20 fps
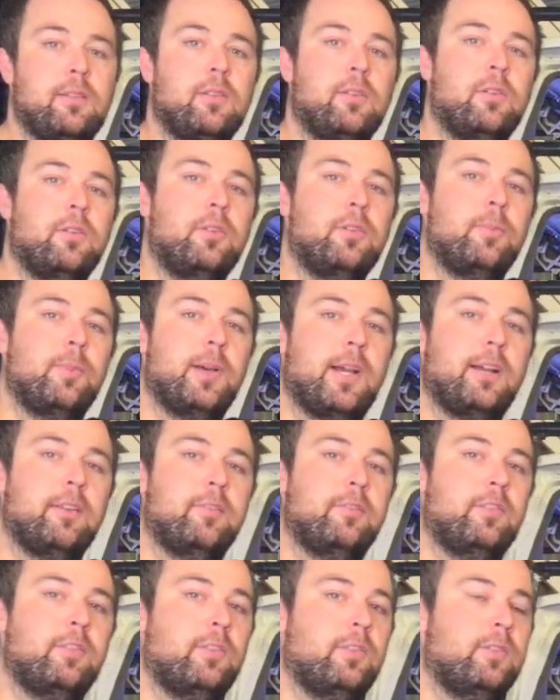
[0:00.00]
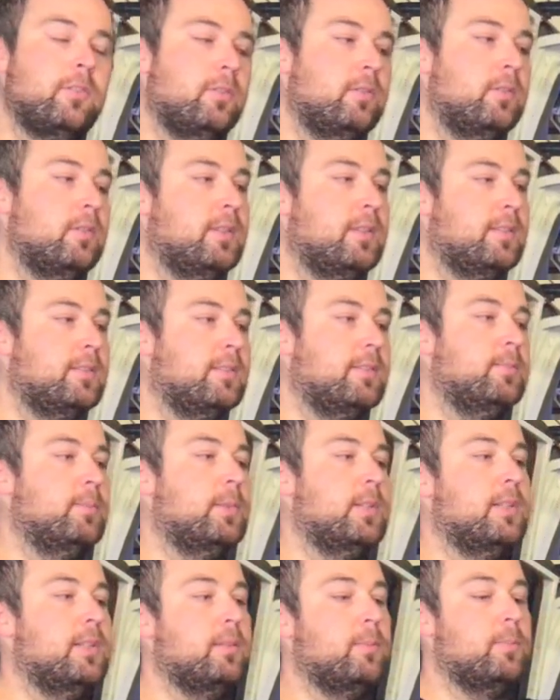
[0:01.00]
on the back of a ute, this would be
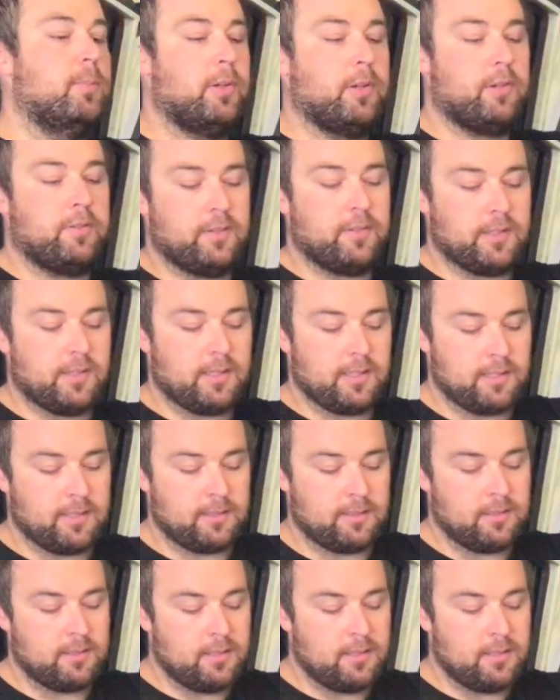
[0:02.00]
a perfect thing.